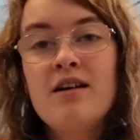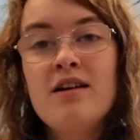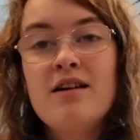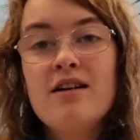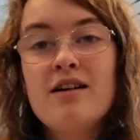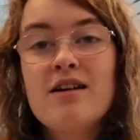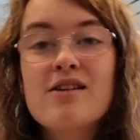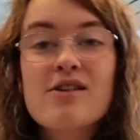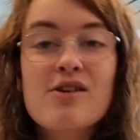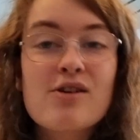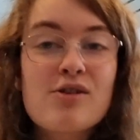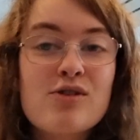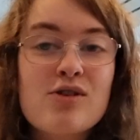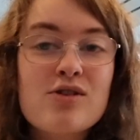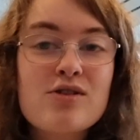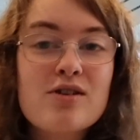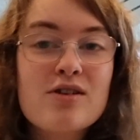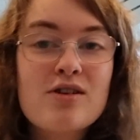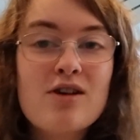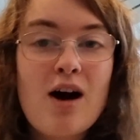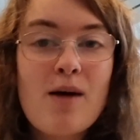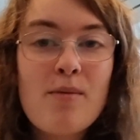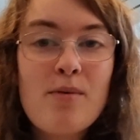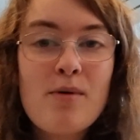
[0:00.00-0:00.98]
So just
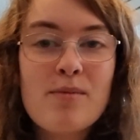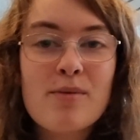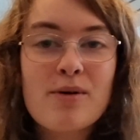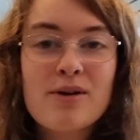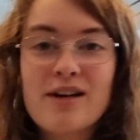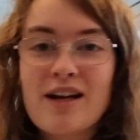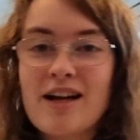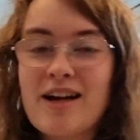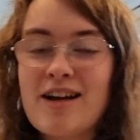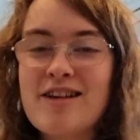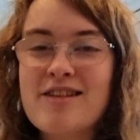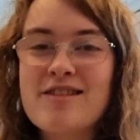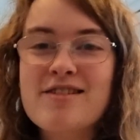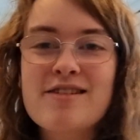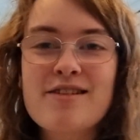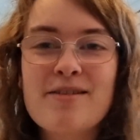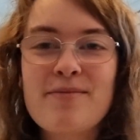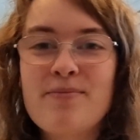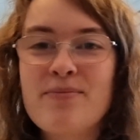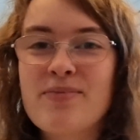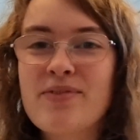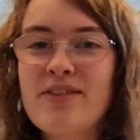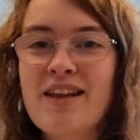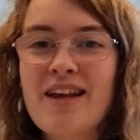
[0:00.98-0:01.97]
a couple more days
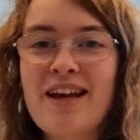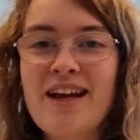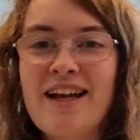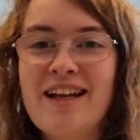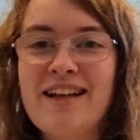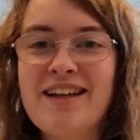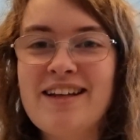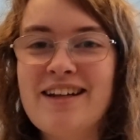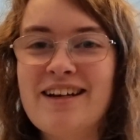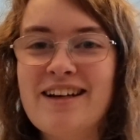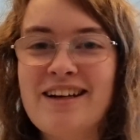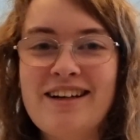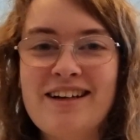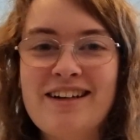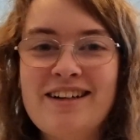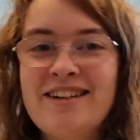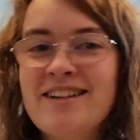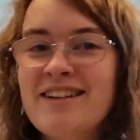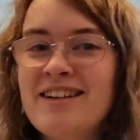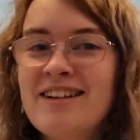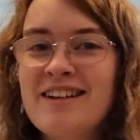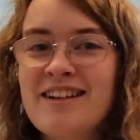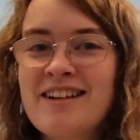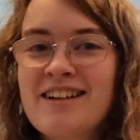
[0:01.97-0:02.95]
and
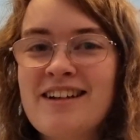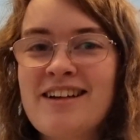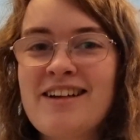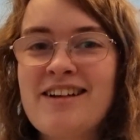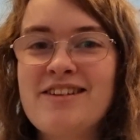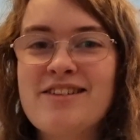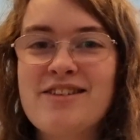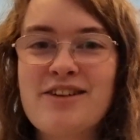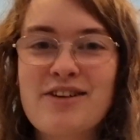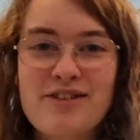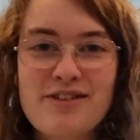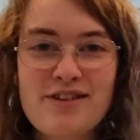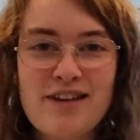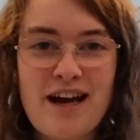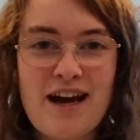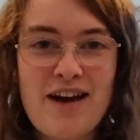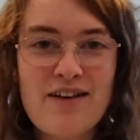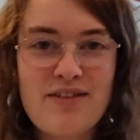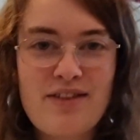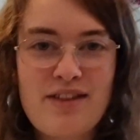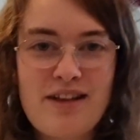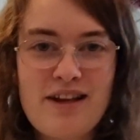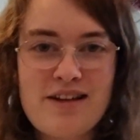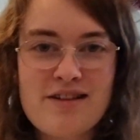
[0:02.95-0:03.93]
he's going to
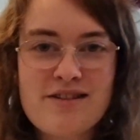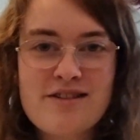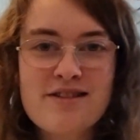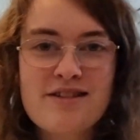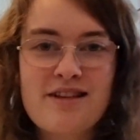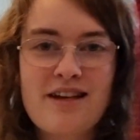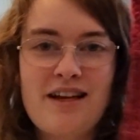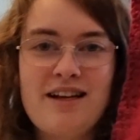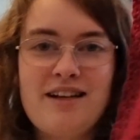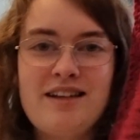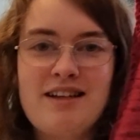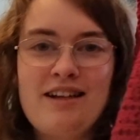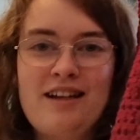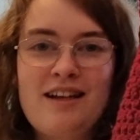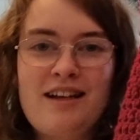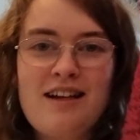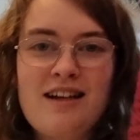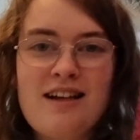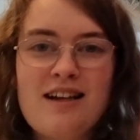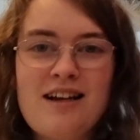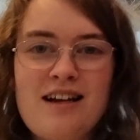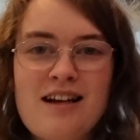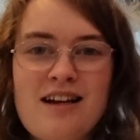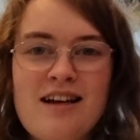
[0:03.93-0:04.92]
have this and
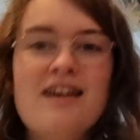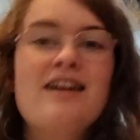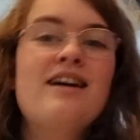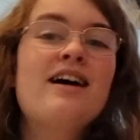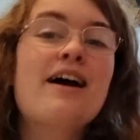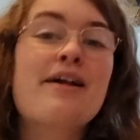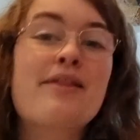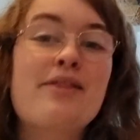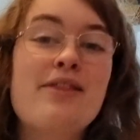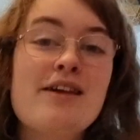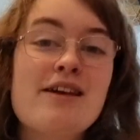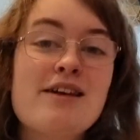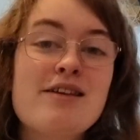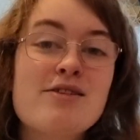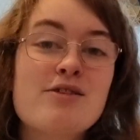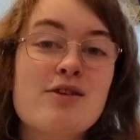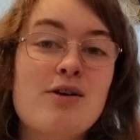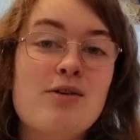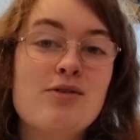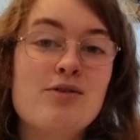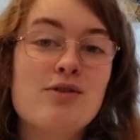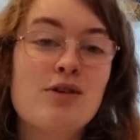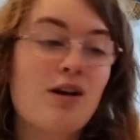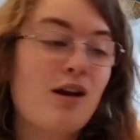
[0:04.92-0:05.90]
I think he's
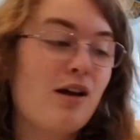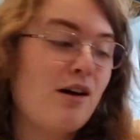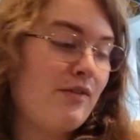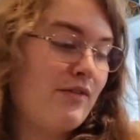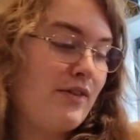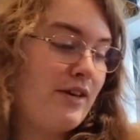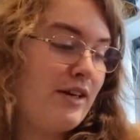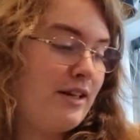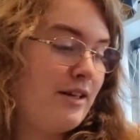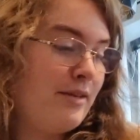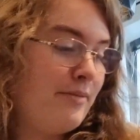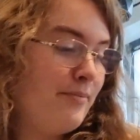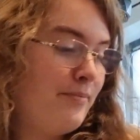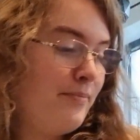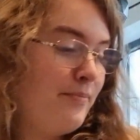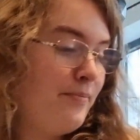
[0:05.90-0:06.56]
going to love it.